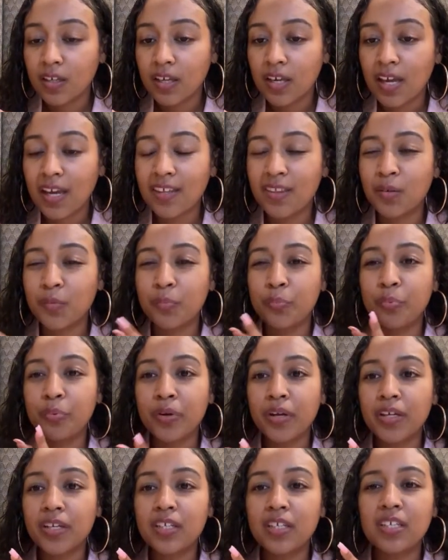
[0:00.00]
And the
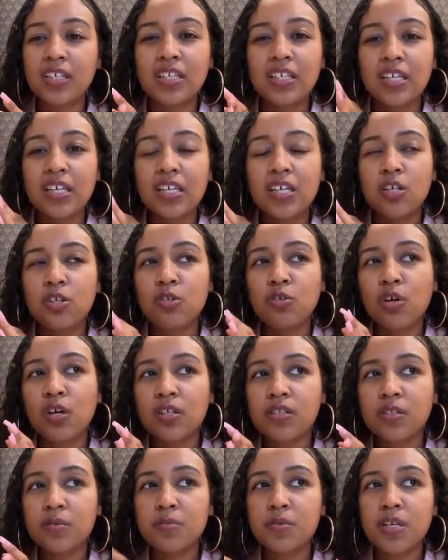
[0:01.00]
bread, you know how
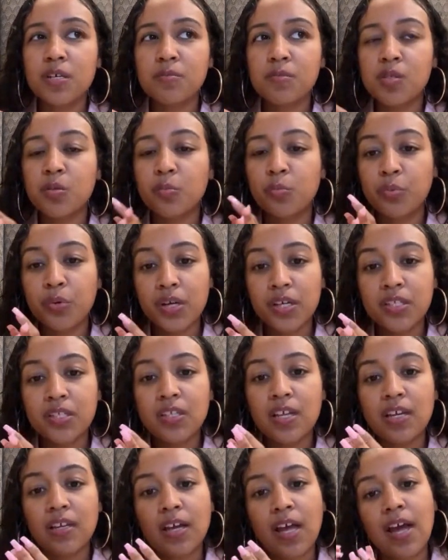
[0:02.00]
sometimes the bread
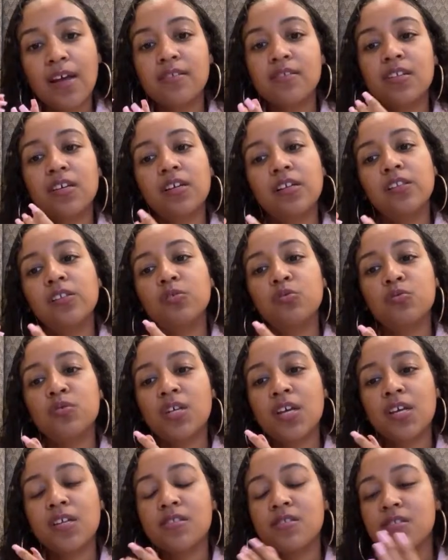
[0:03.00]
has like a little
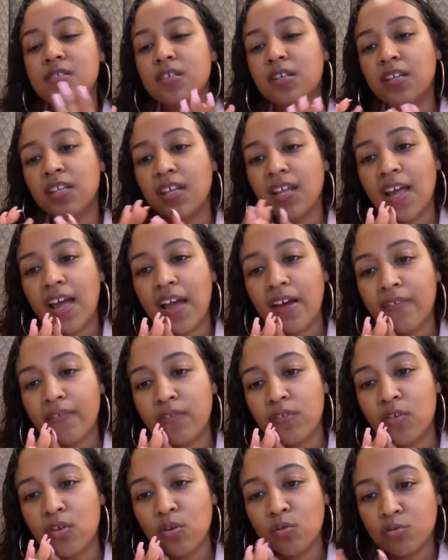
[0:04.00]
taste? It has
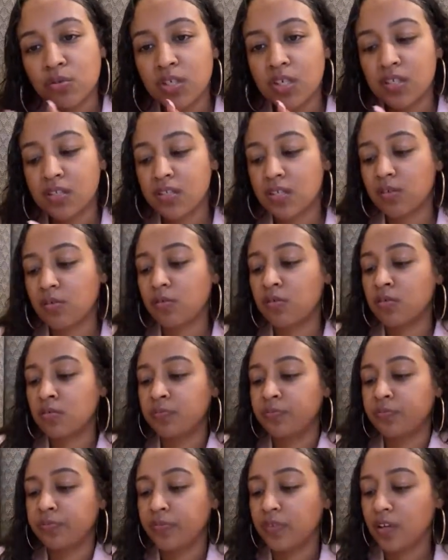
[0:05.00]
no taste at all.
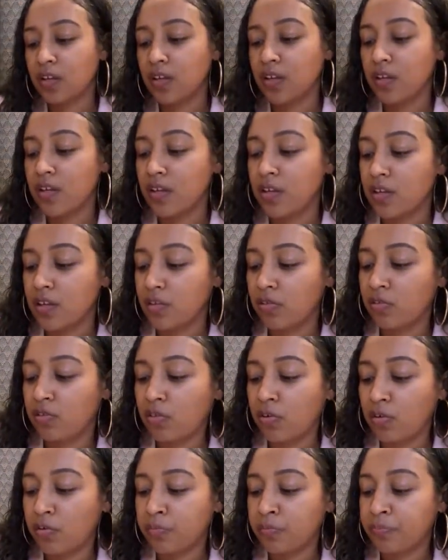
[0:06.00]

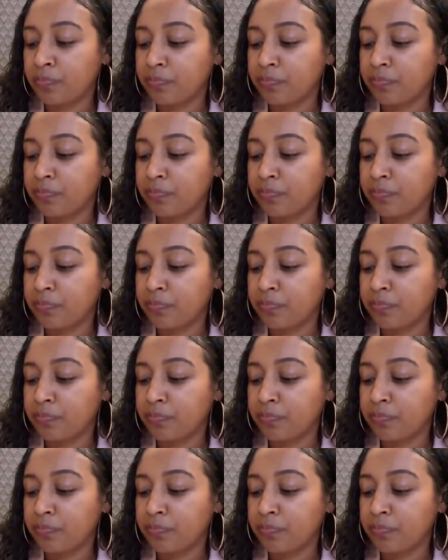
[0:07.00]
So,